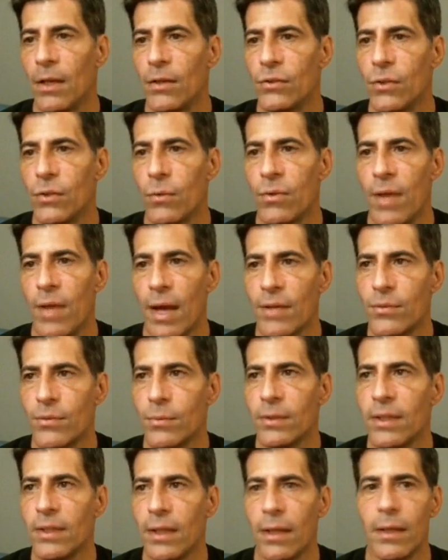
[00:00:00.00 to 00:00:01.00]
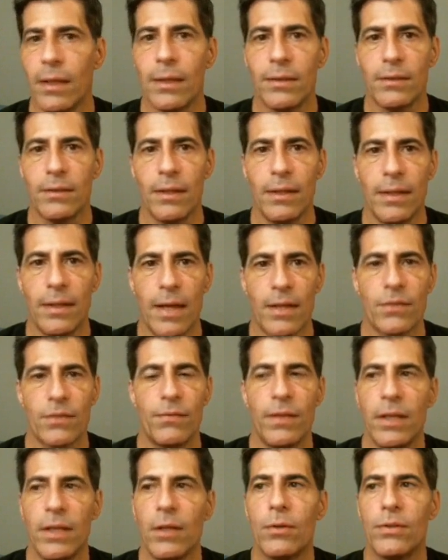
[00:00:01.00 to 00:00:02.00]
So that's really it. The next
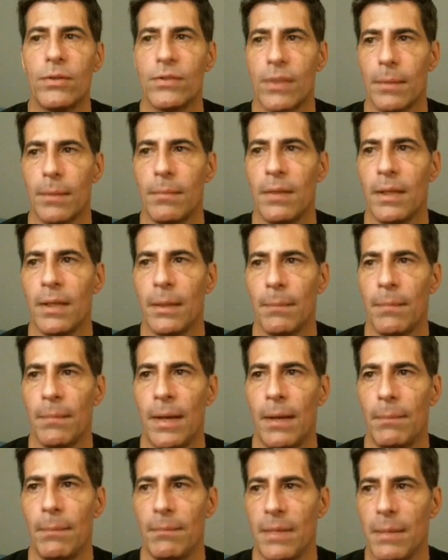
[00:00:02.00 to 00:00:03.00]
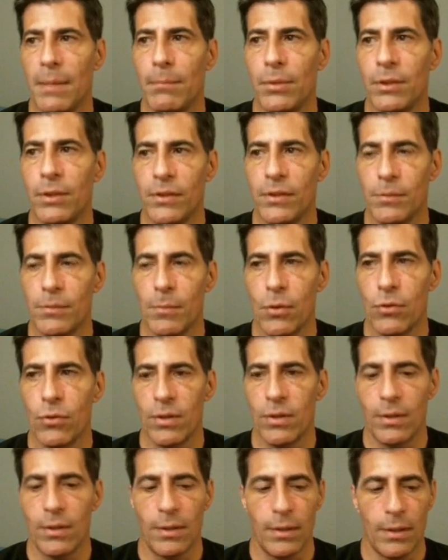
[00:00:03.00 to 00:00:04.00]
video is going to be about me putting this
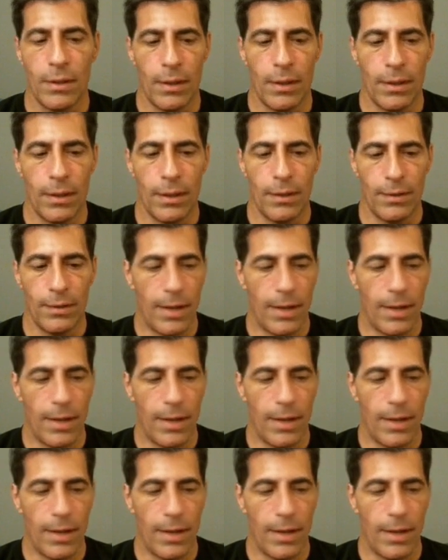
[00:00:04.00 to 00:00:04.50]
motion uh,